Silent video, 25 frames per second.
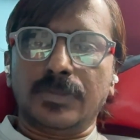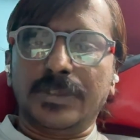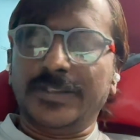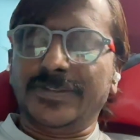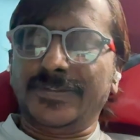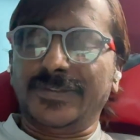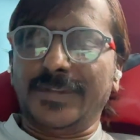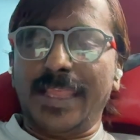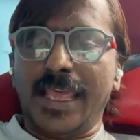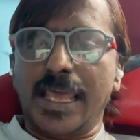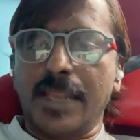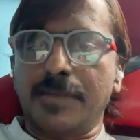
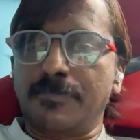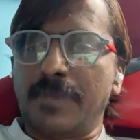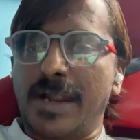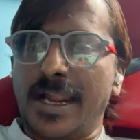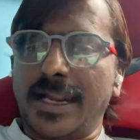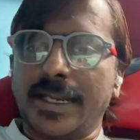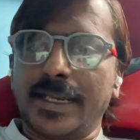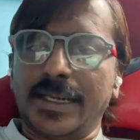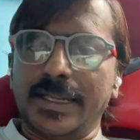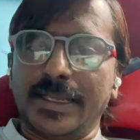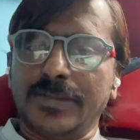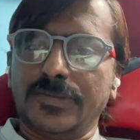it's their
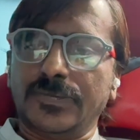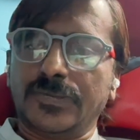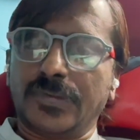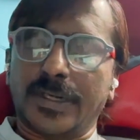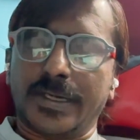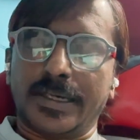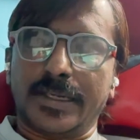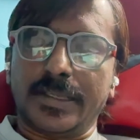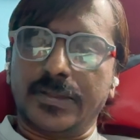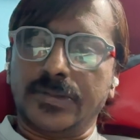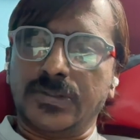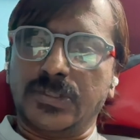marketing
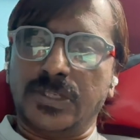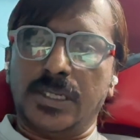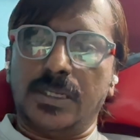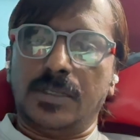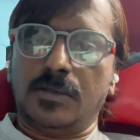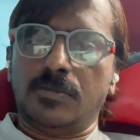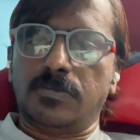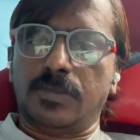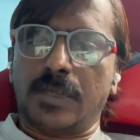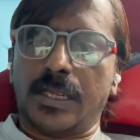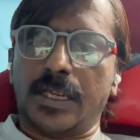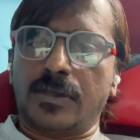
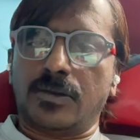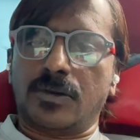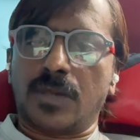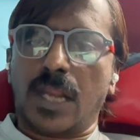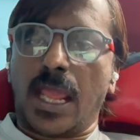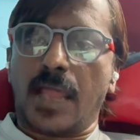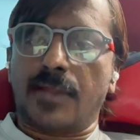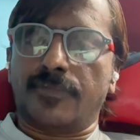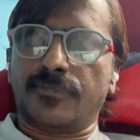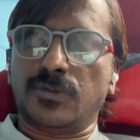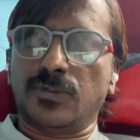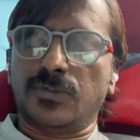strategy. I
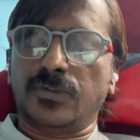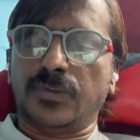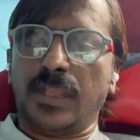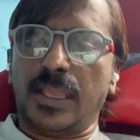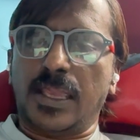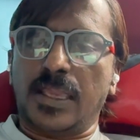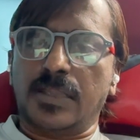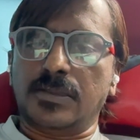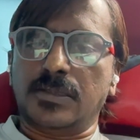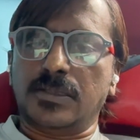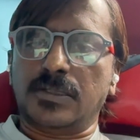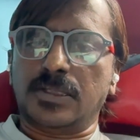don't have to
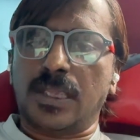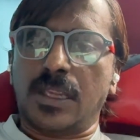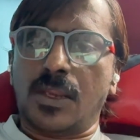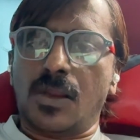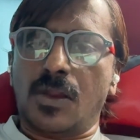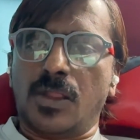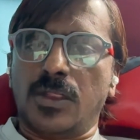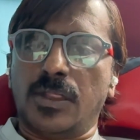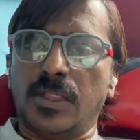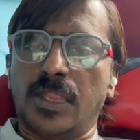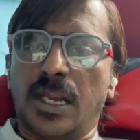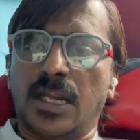say
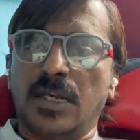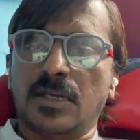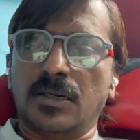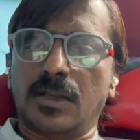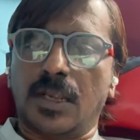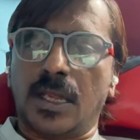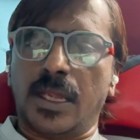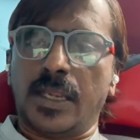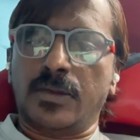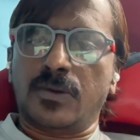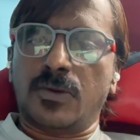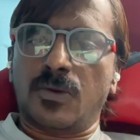anything on that.
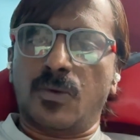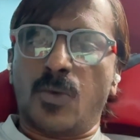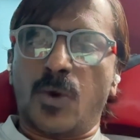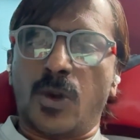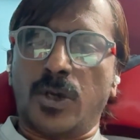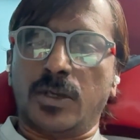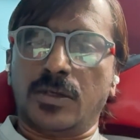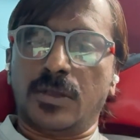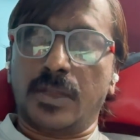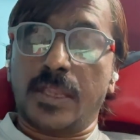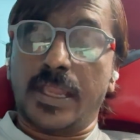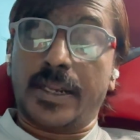I don't
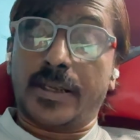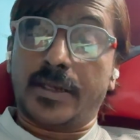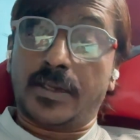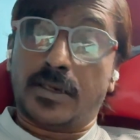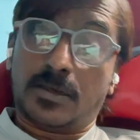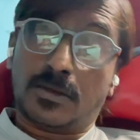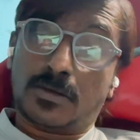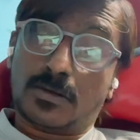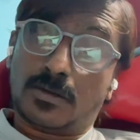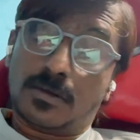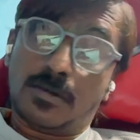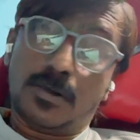want to get
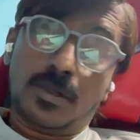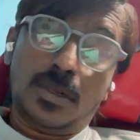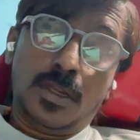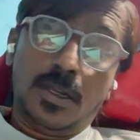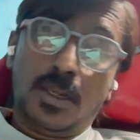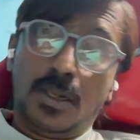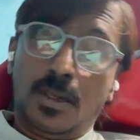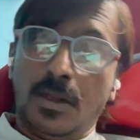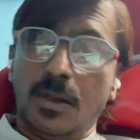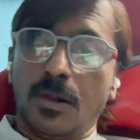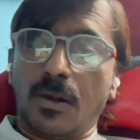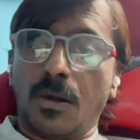into
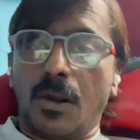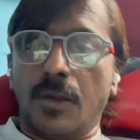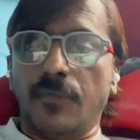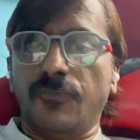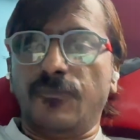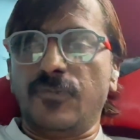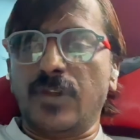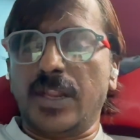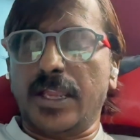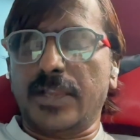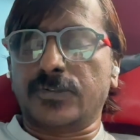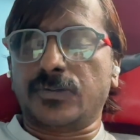
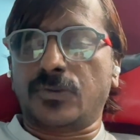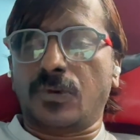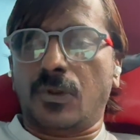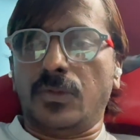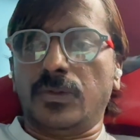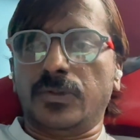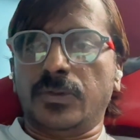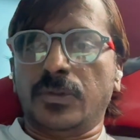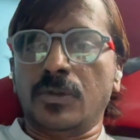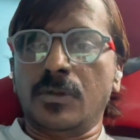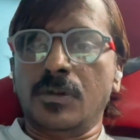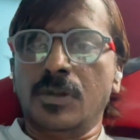conflicts
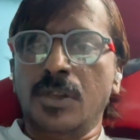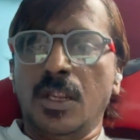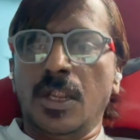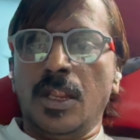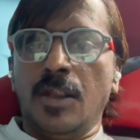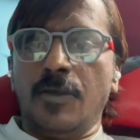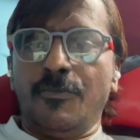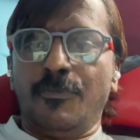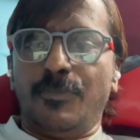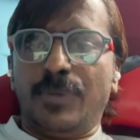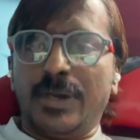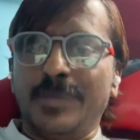also.
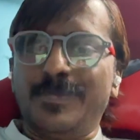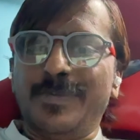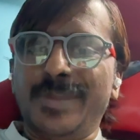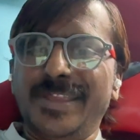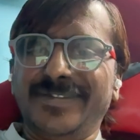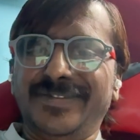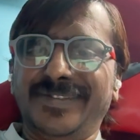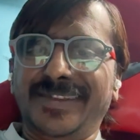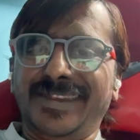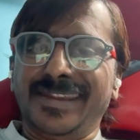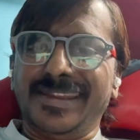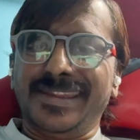But
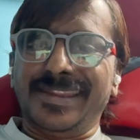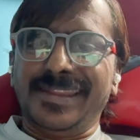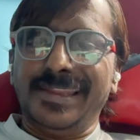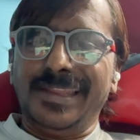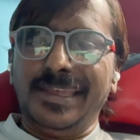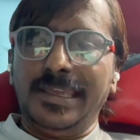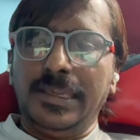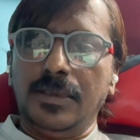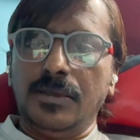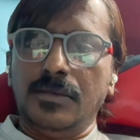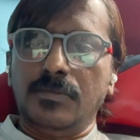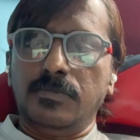
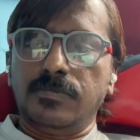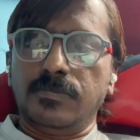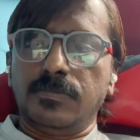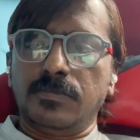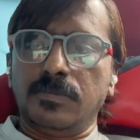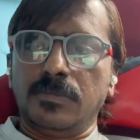basically,